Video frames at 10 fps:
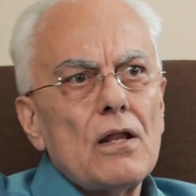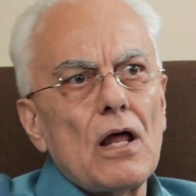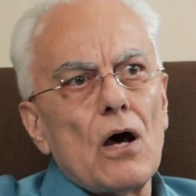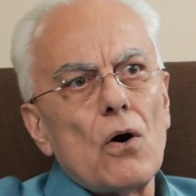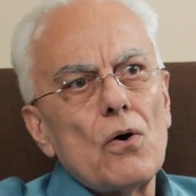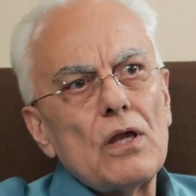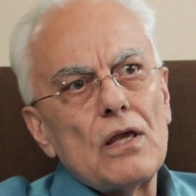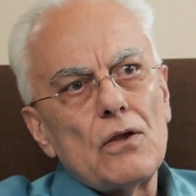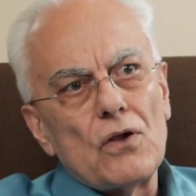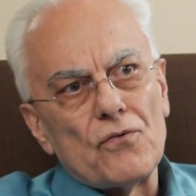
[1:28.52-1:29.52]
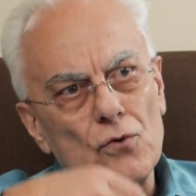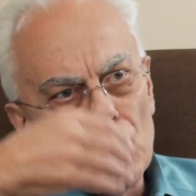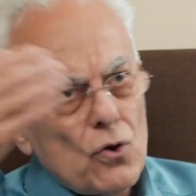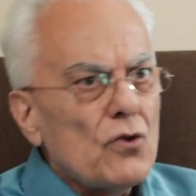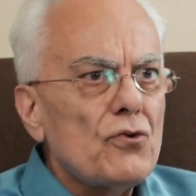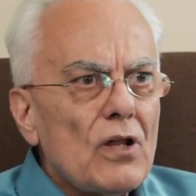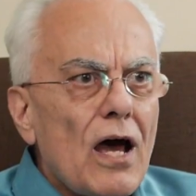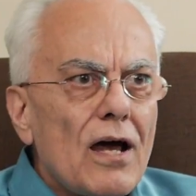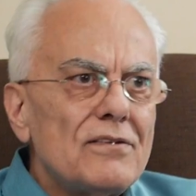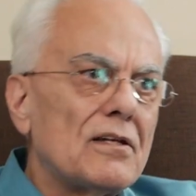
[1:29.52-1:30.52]
Now, you have good
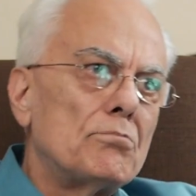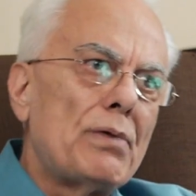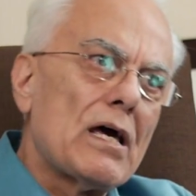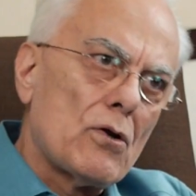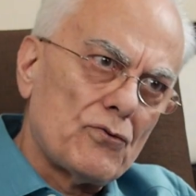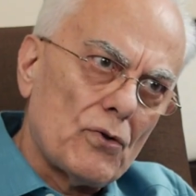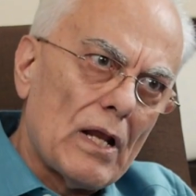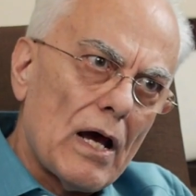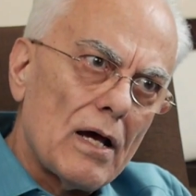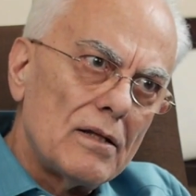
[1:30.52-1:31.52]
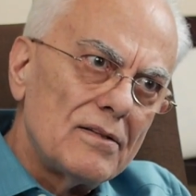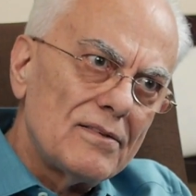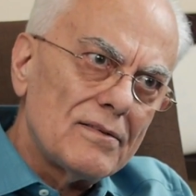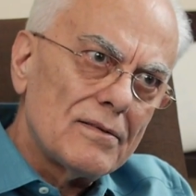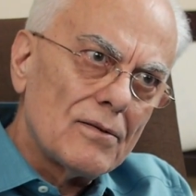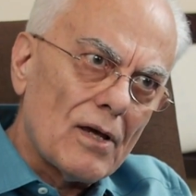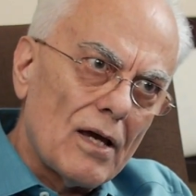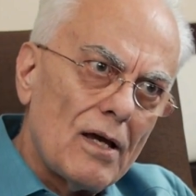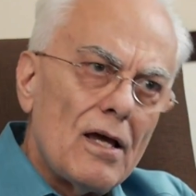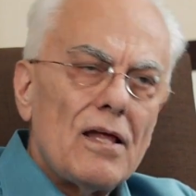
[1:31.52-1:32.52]
ozonides and bad ozonides.
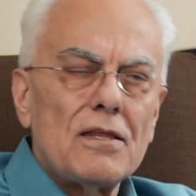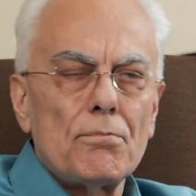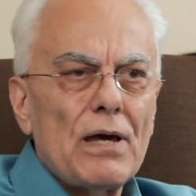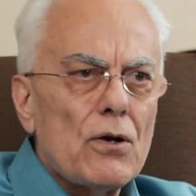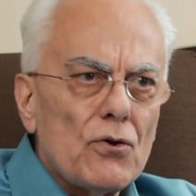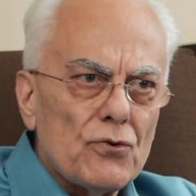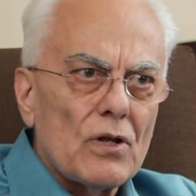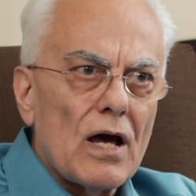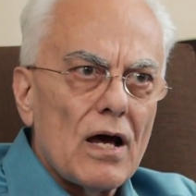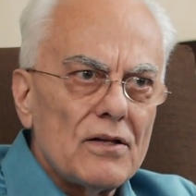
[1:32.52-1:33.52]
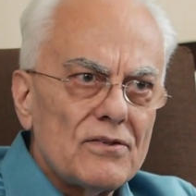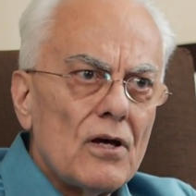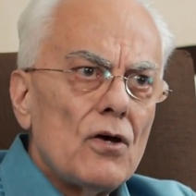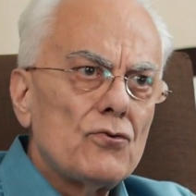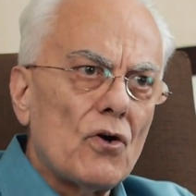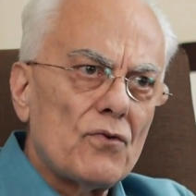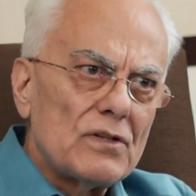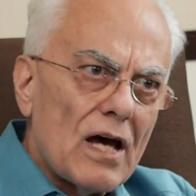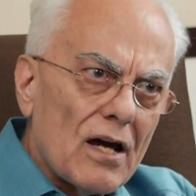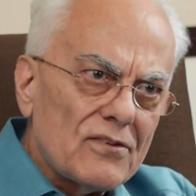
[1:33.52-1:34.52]
Okay? The bad ozonides, sulfur
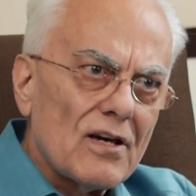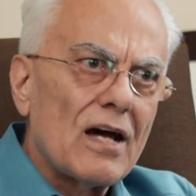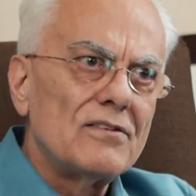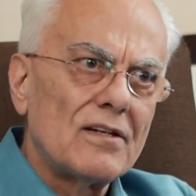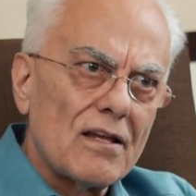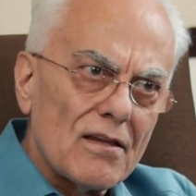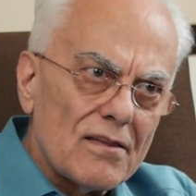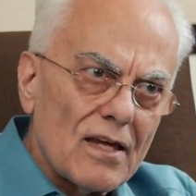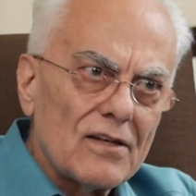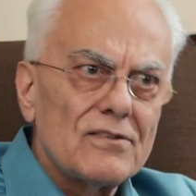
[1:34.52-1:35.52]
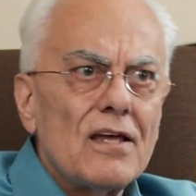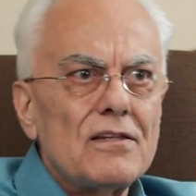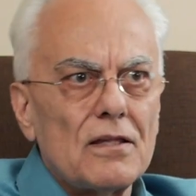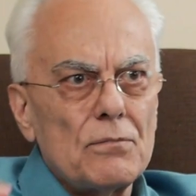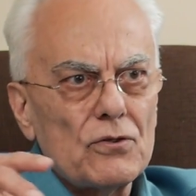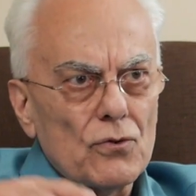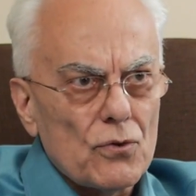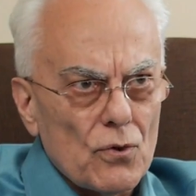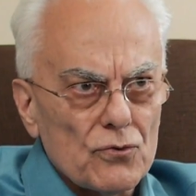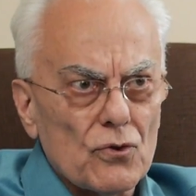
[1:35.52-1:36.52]
dioxides and other things that mix
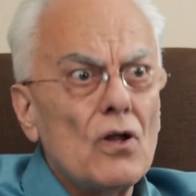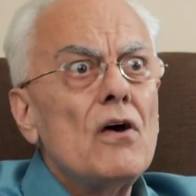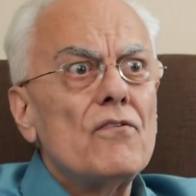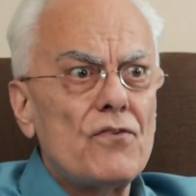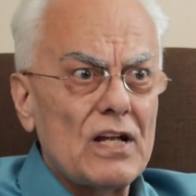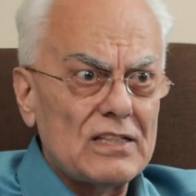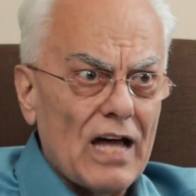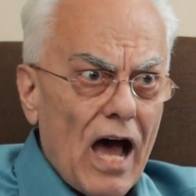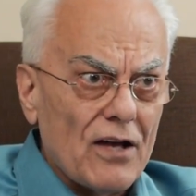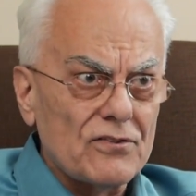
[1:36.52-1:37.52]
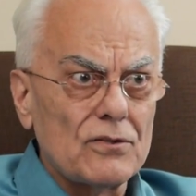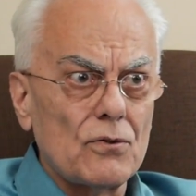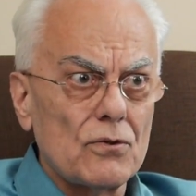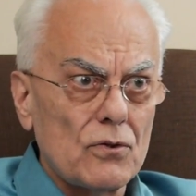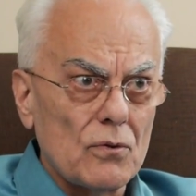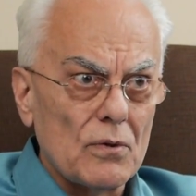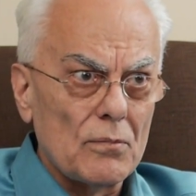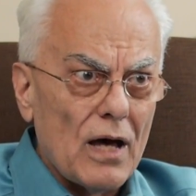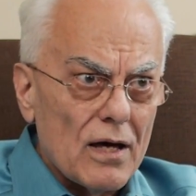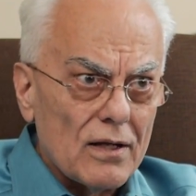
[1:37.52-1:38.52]
with ozone, very toxic to the human
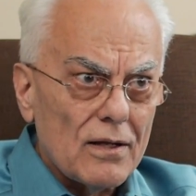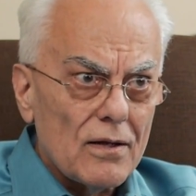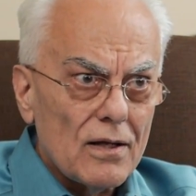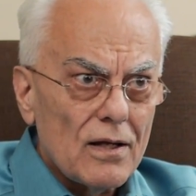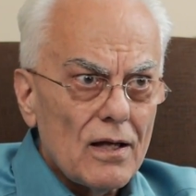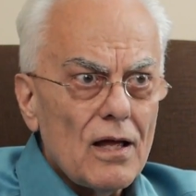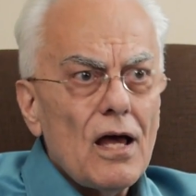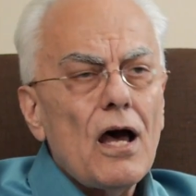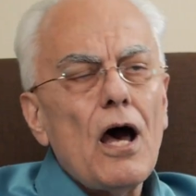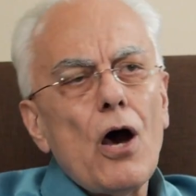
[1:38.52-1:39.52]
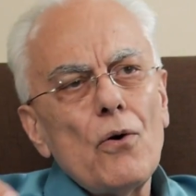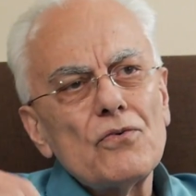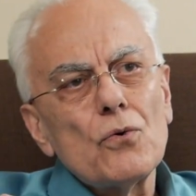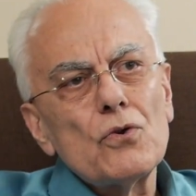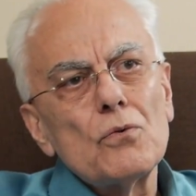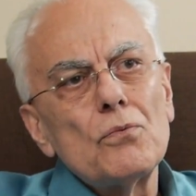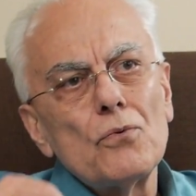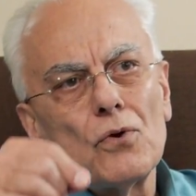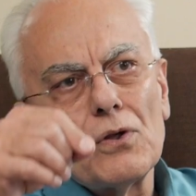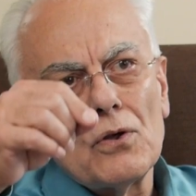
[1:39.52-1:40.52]
body. However, when you,
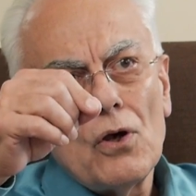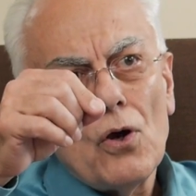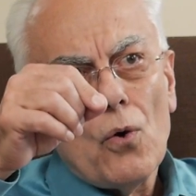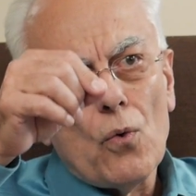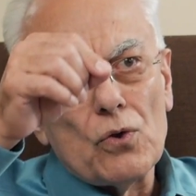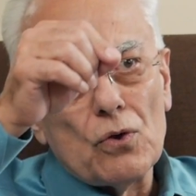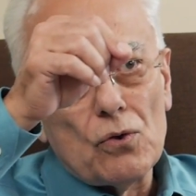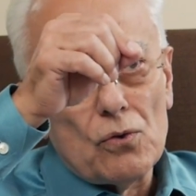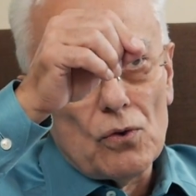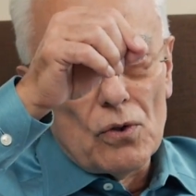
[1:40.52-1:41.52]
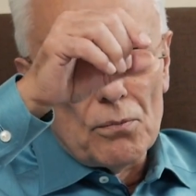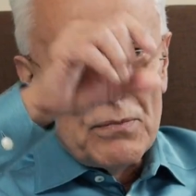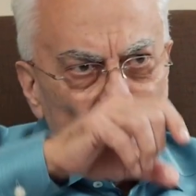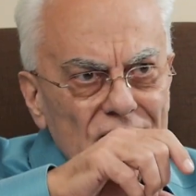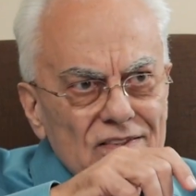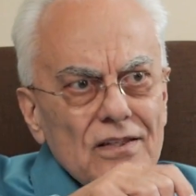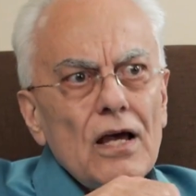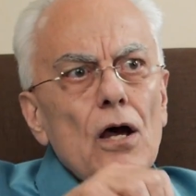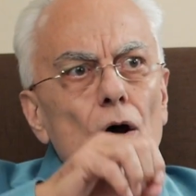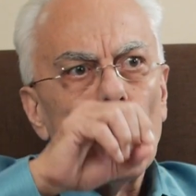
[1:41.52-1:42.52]
when you, when you uh, mix
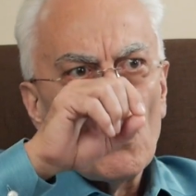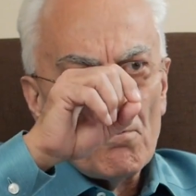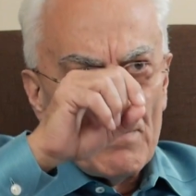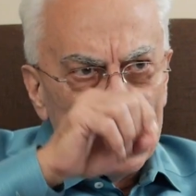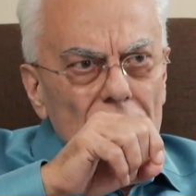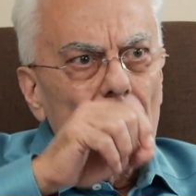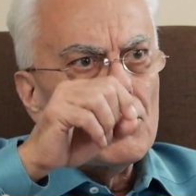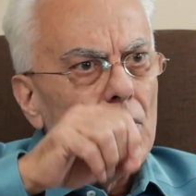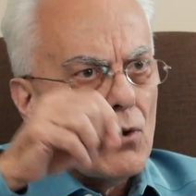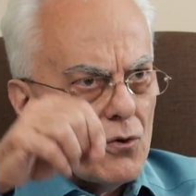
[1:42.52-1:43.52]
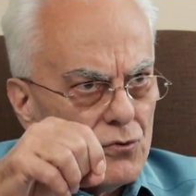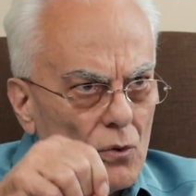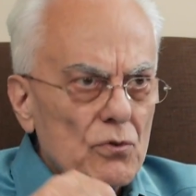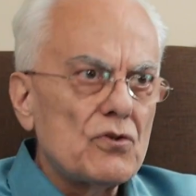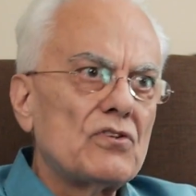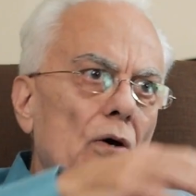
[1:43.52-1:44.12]
medical grade ozone, which you